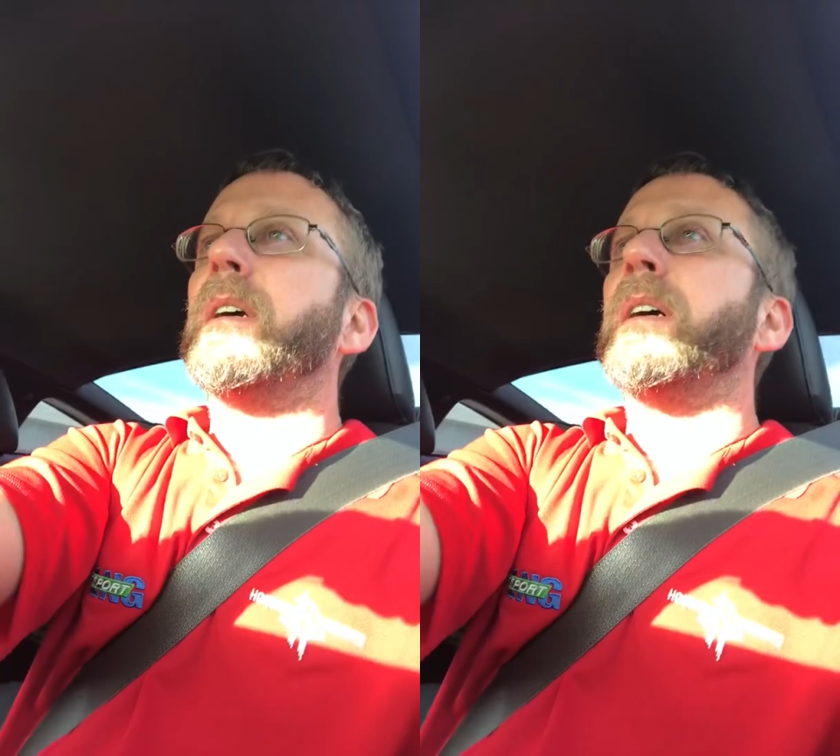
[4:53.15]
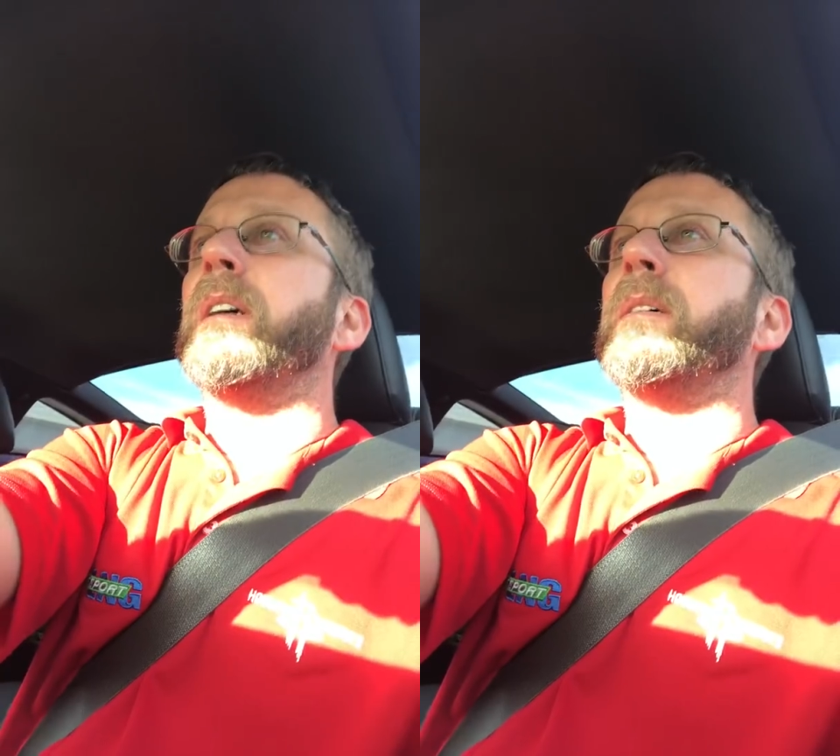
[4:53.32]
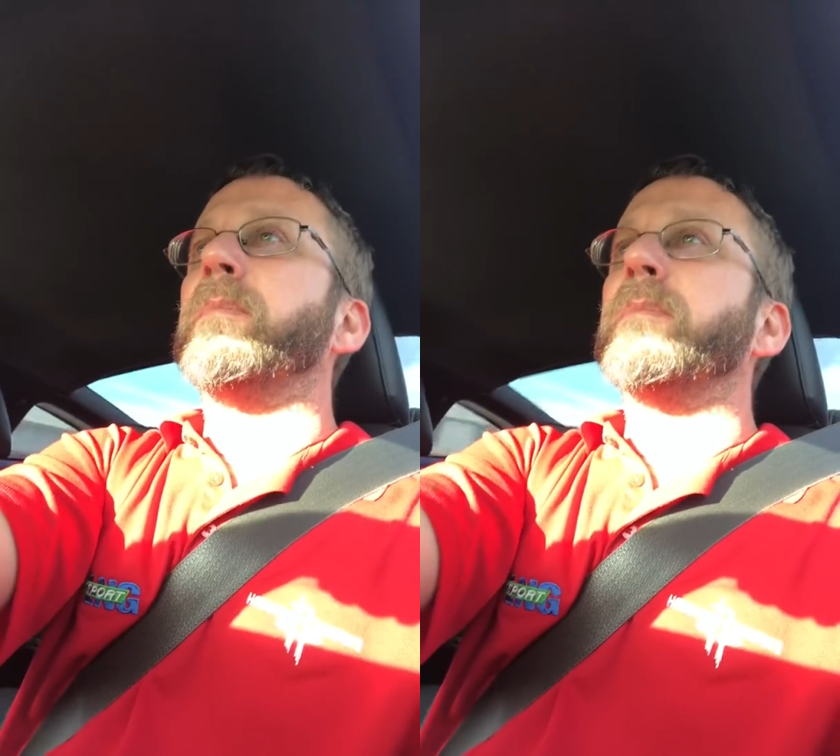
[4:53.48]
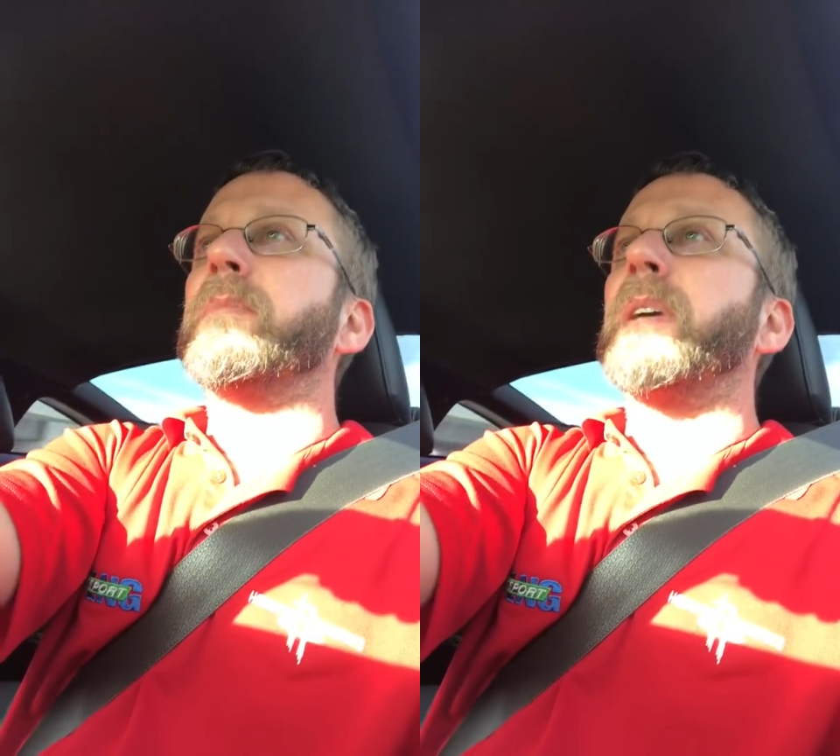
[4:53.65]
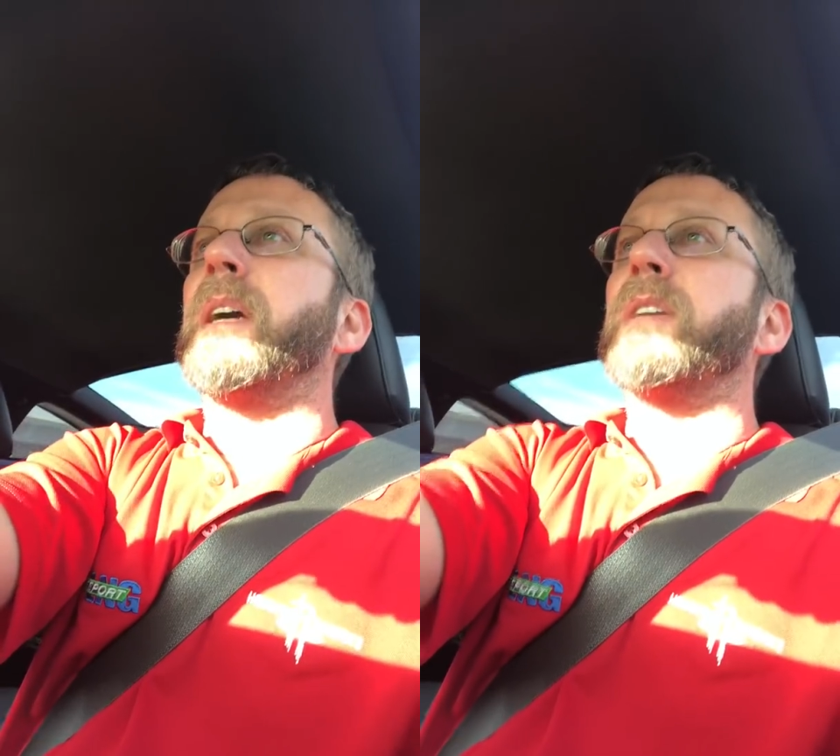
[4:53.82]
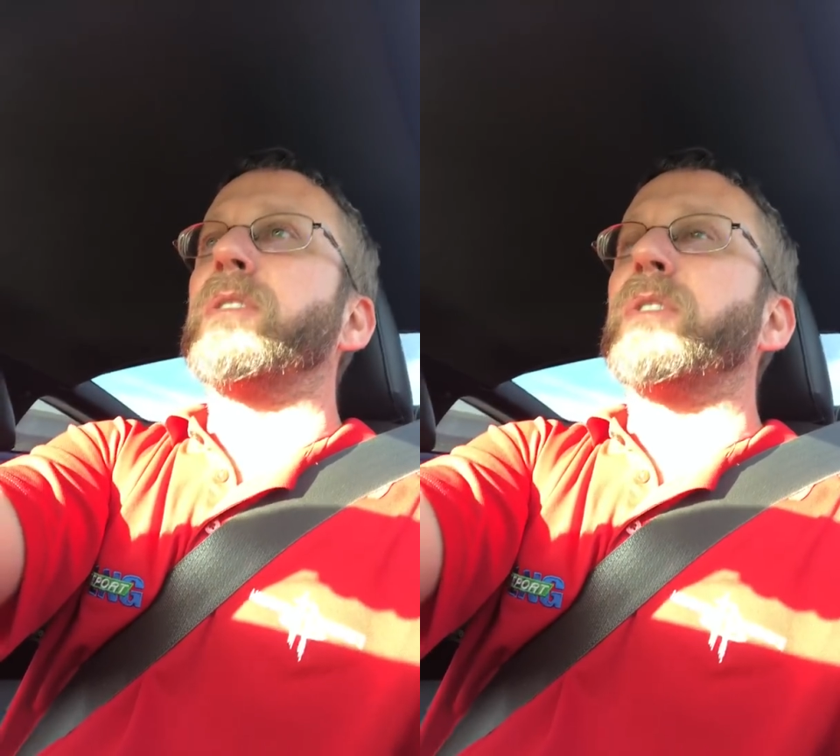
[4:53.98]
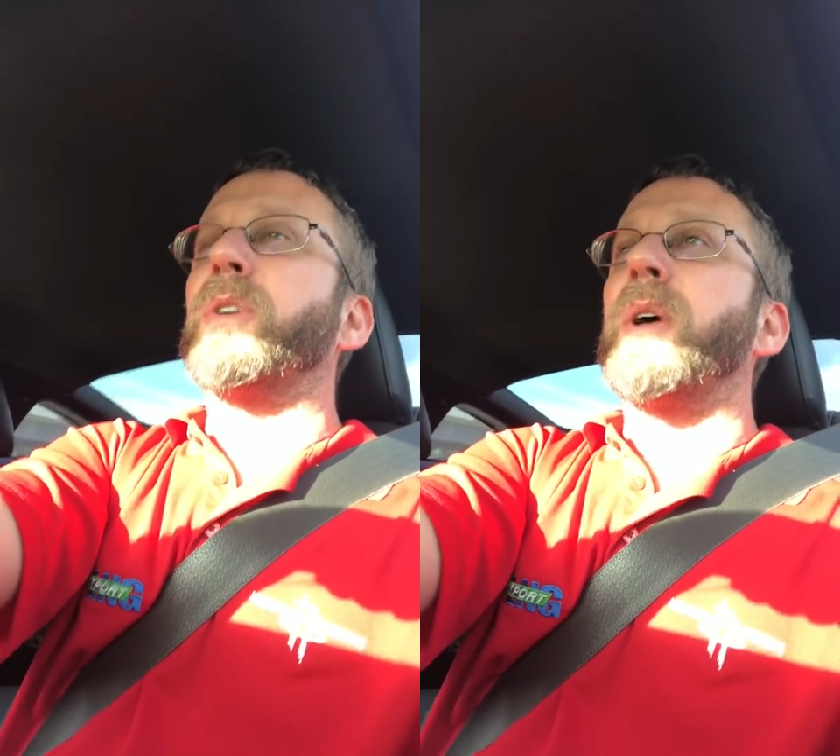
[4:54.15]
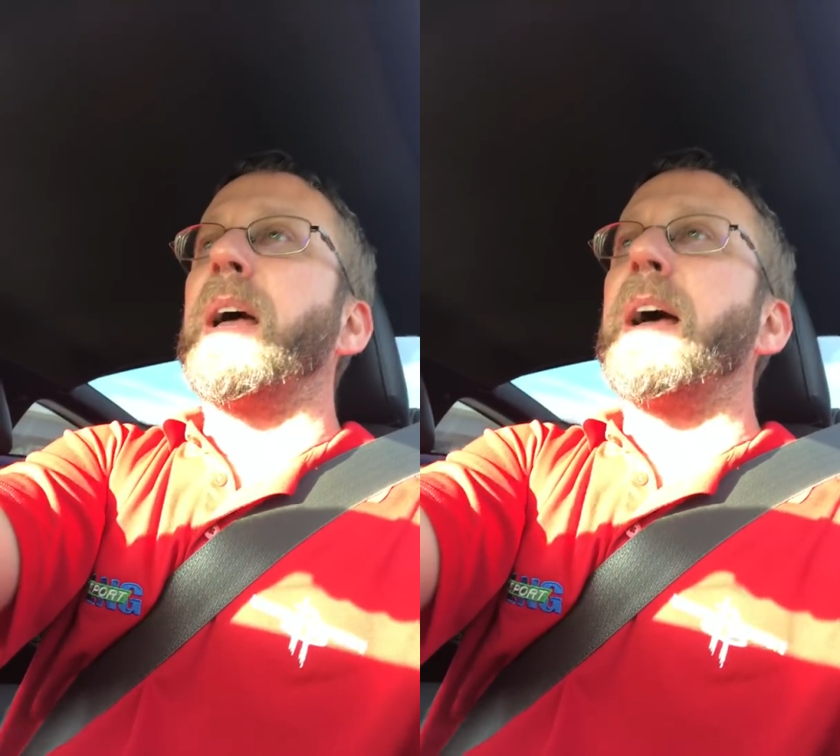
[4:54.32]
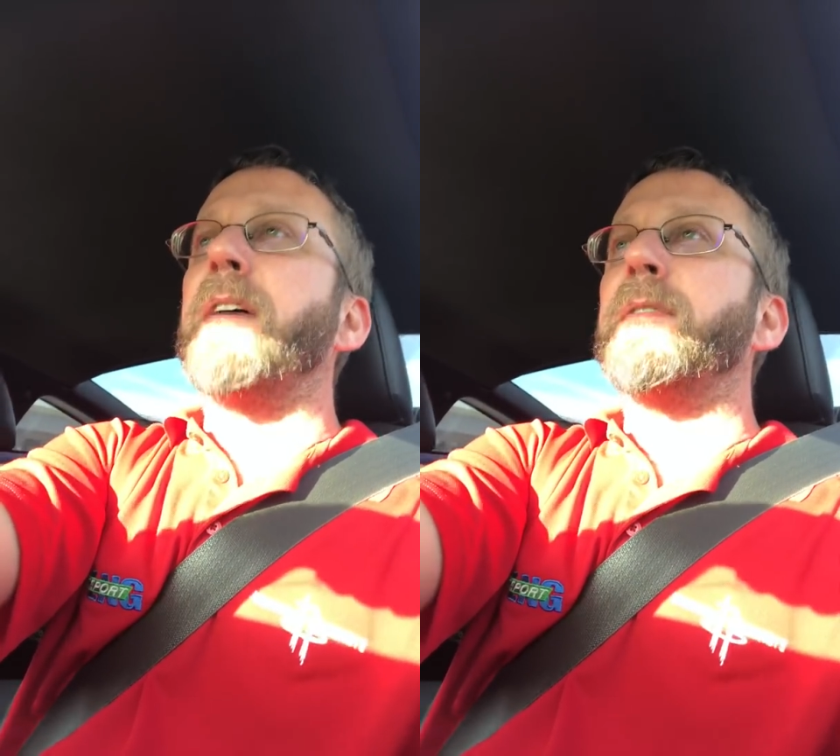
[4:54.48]
I still
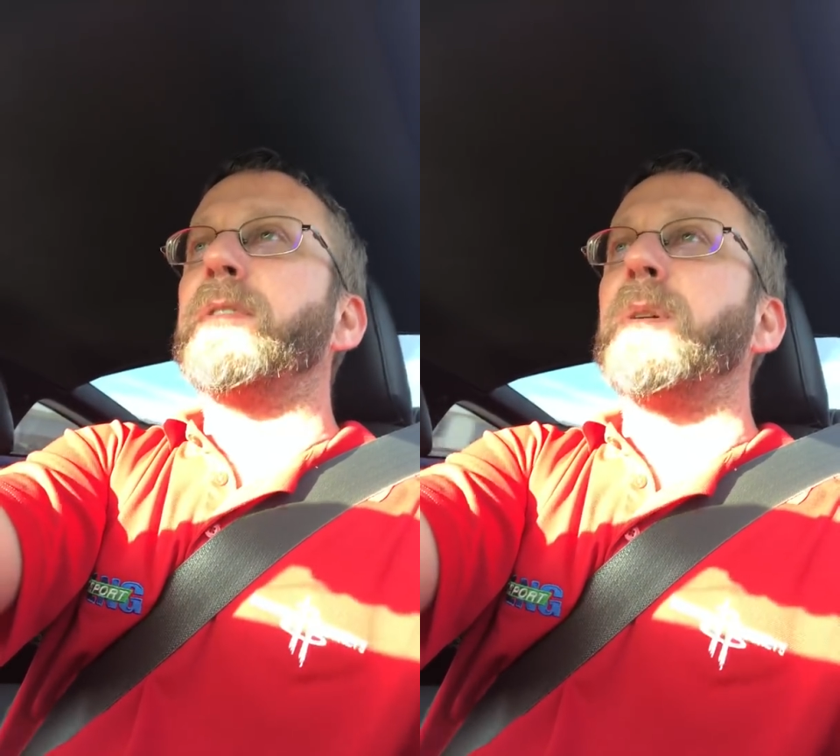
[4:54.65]
have